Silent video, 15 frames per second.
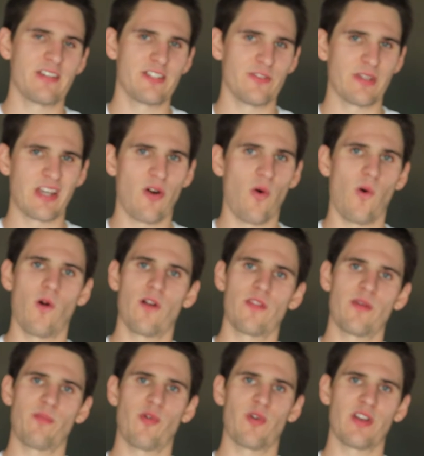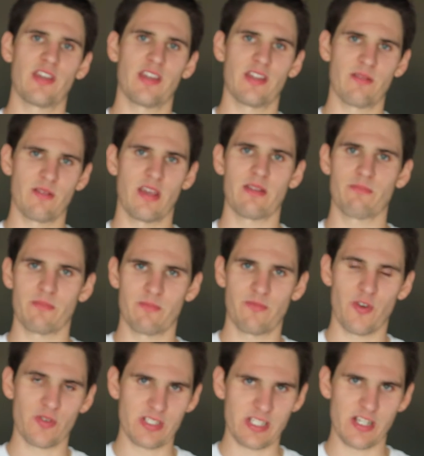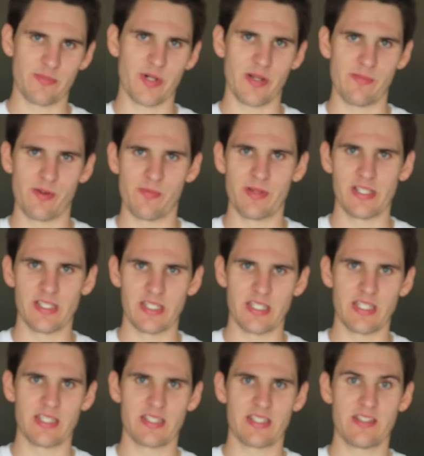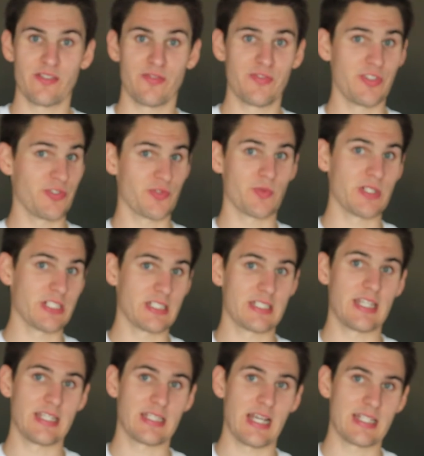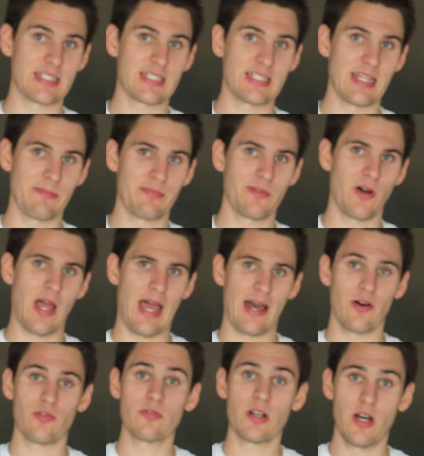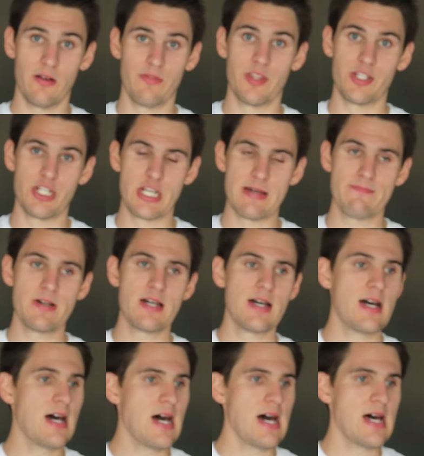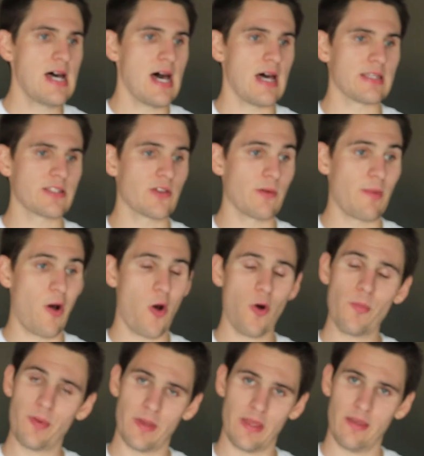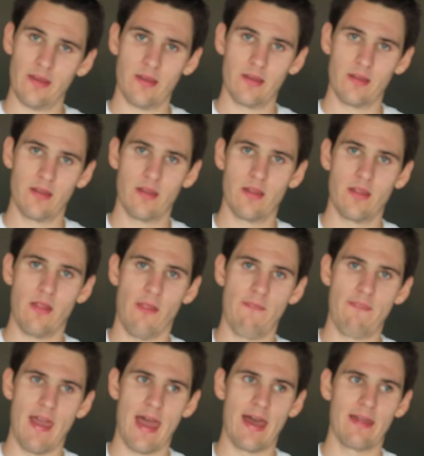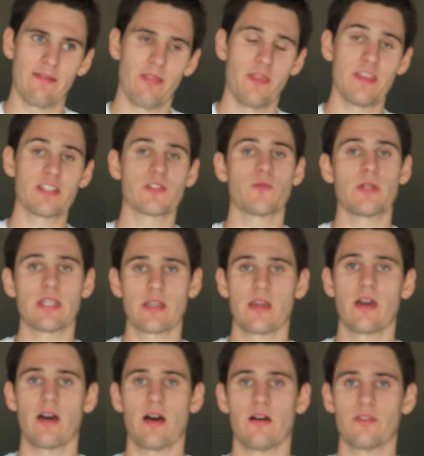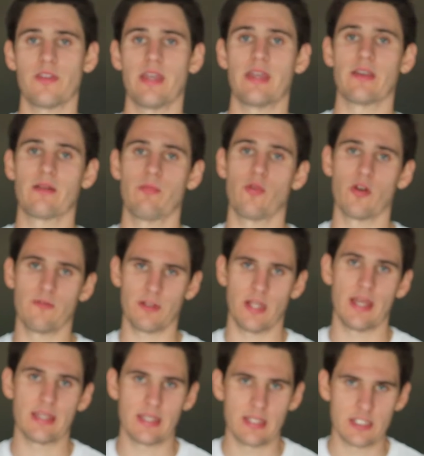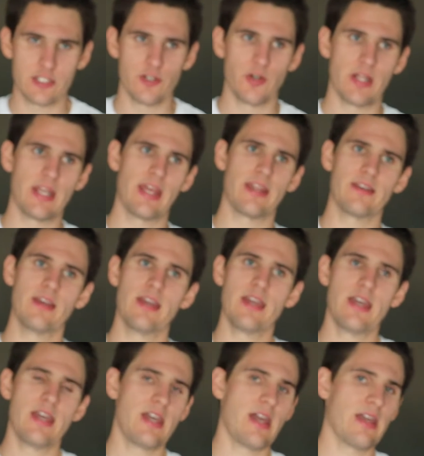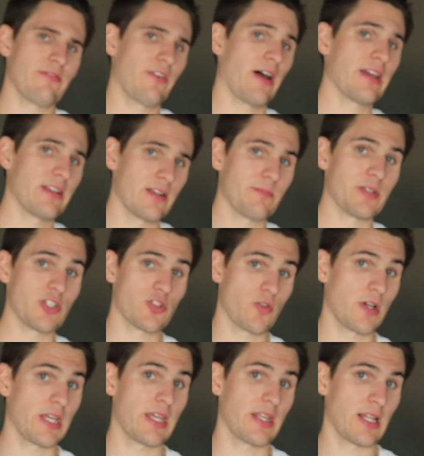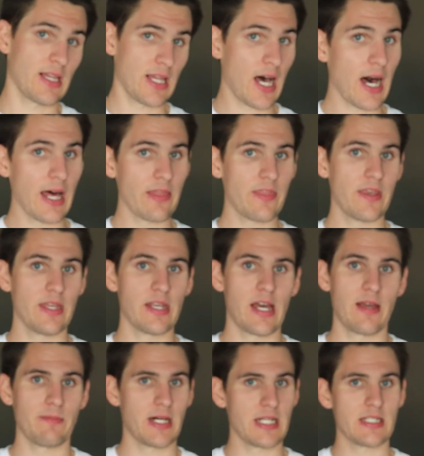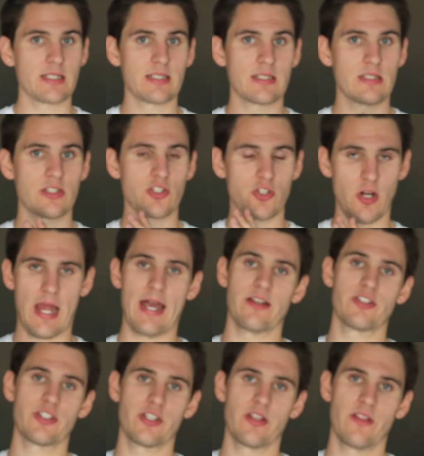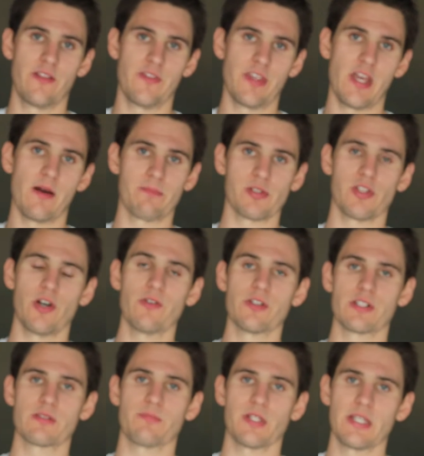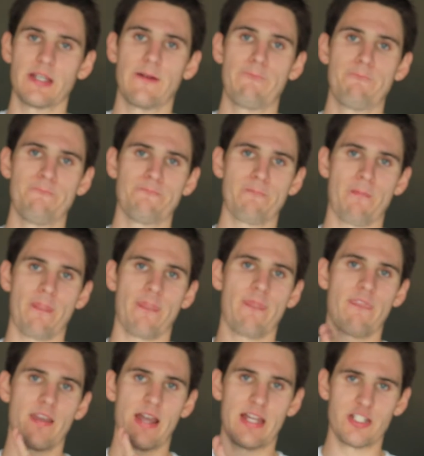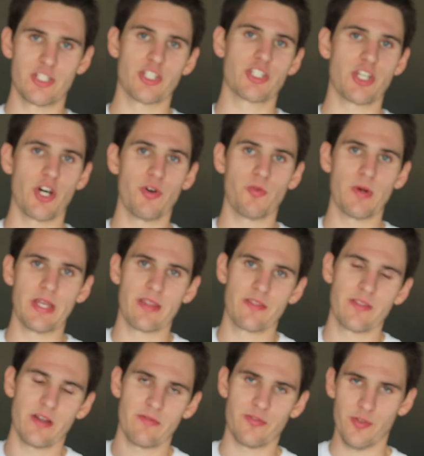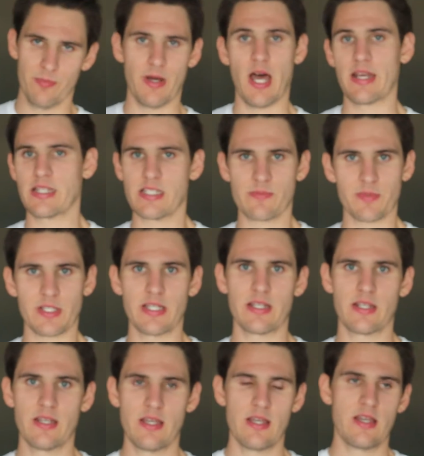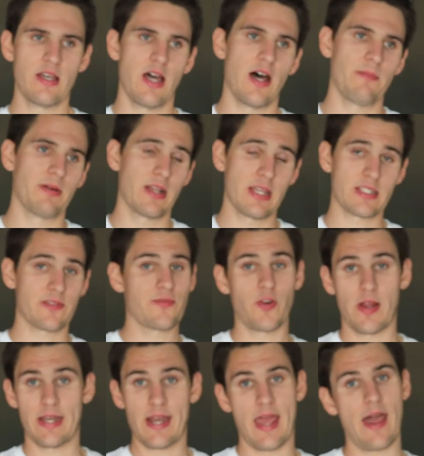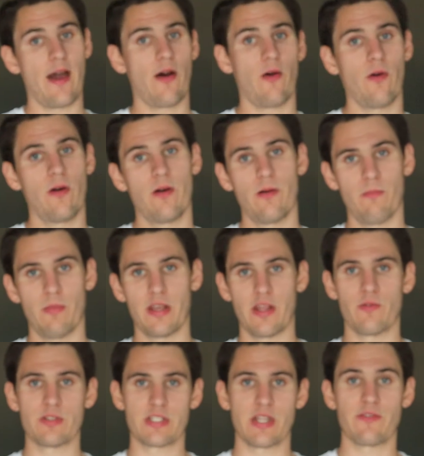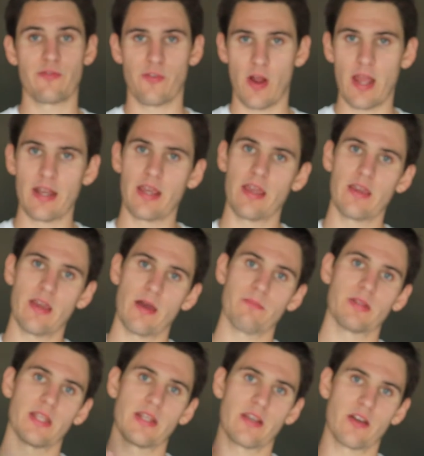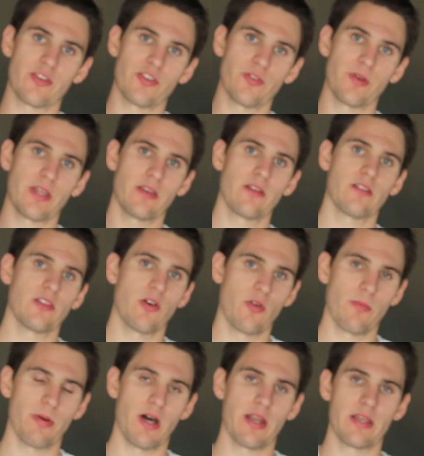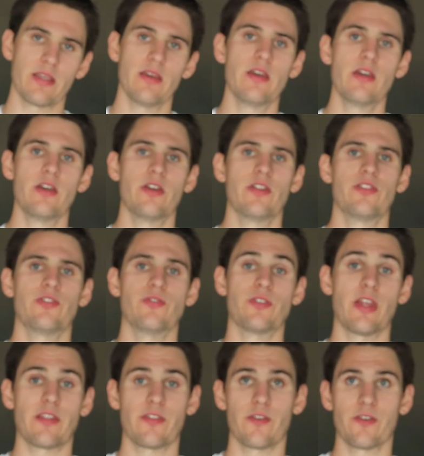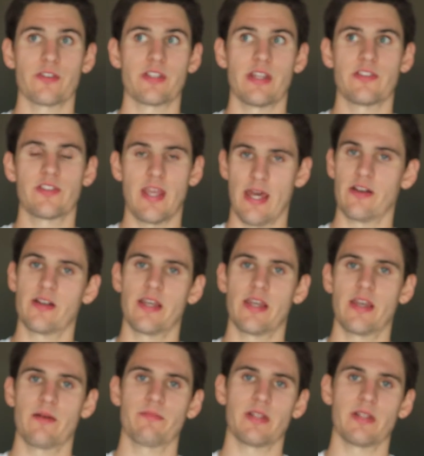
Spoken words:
doing core in the morning and focusing on my mobility. It still feels weird to take that step out of the gym. So I'm hoping that this week I'll take more of a liking to it, and if I end up enjoying it a lot, then I might scratch the upper lower split and just go with a full body split. But as of right now, Monday, Wednesday, Friday, I'm planning on doing lower body. Tuesday, Thursday, Saturday, I'm